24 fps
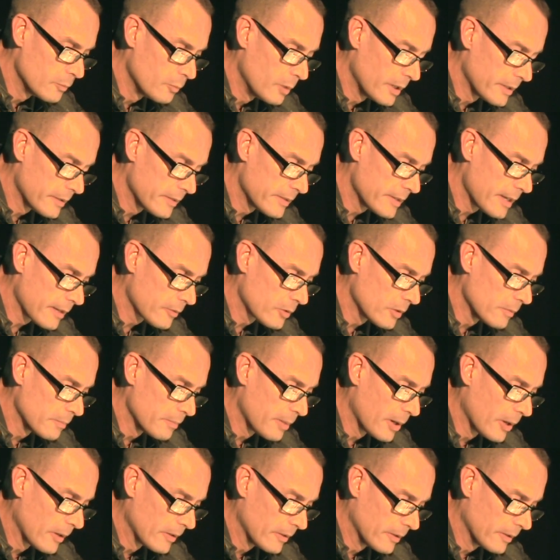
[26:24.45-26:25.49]
with a sexual
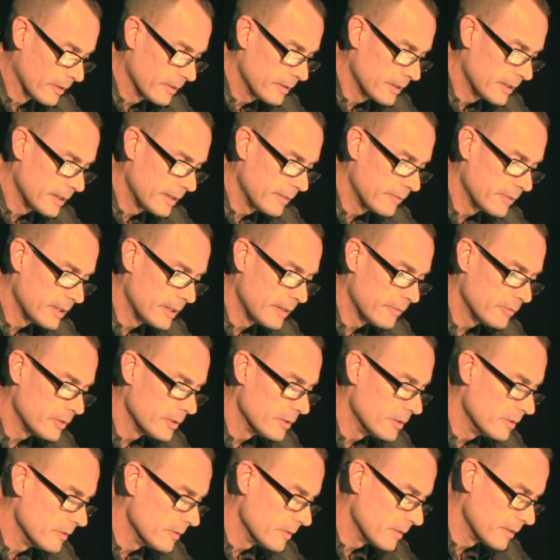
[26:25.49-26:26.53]
partner, even if
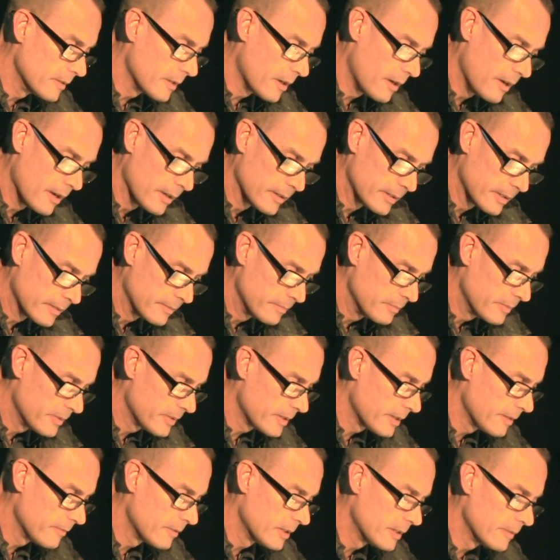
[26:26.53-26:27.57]
you're using
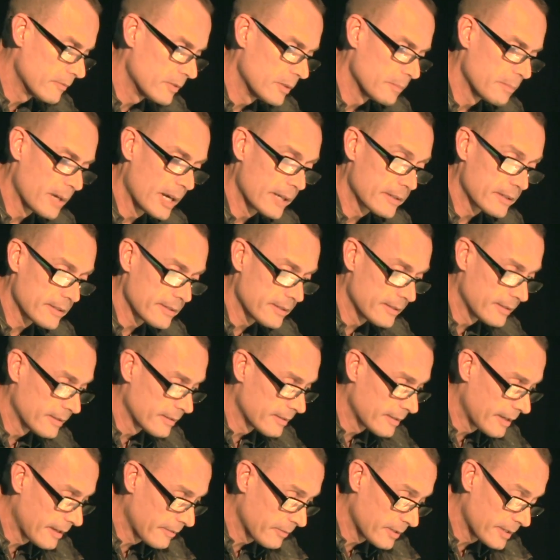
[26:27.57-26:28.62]
condoms, even if you're practicing
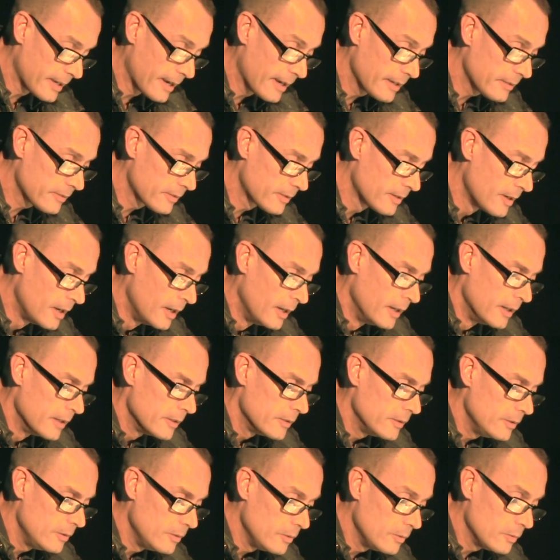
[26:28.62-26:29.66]
safe sex,
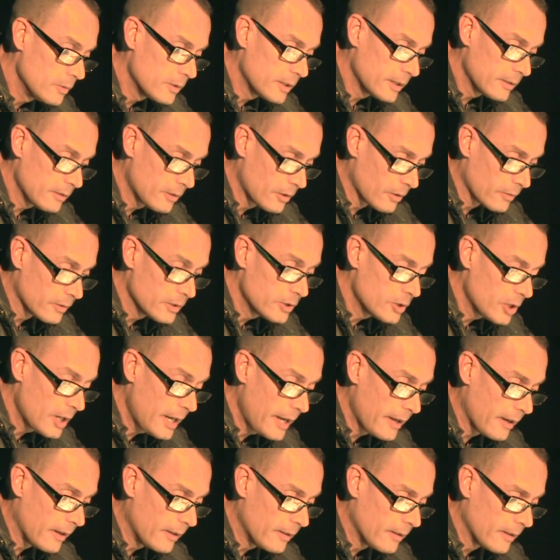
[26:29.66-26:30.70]
you can go to
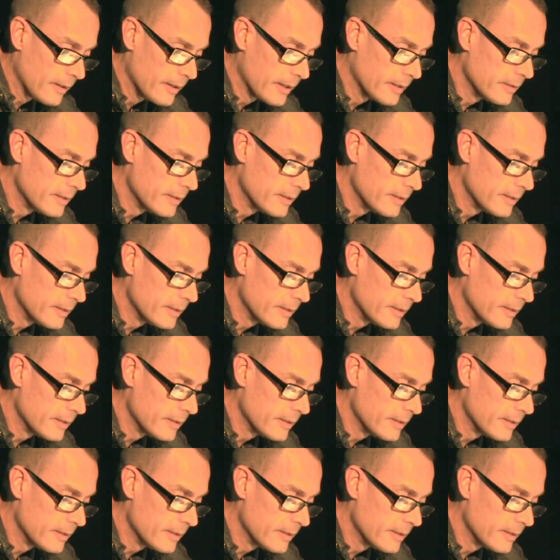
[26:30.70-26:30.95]
jail.